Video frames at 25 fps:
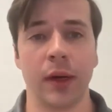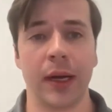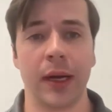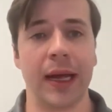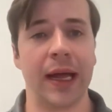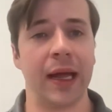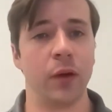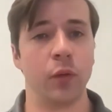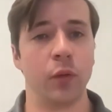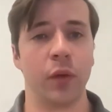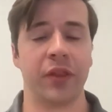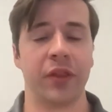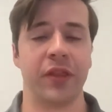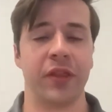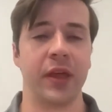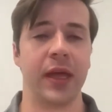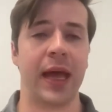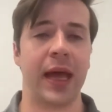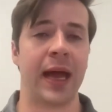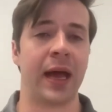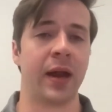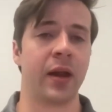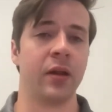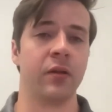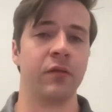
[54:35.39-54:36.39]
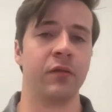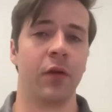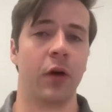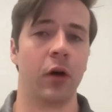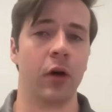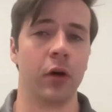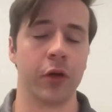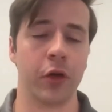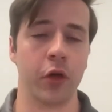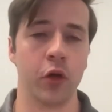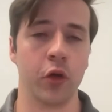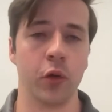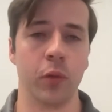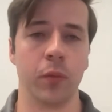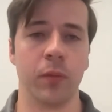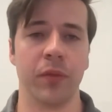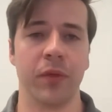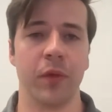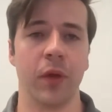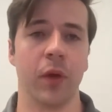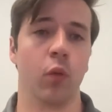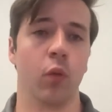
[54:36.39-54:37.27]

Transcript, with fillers: and with the added volume,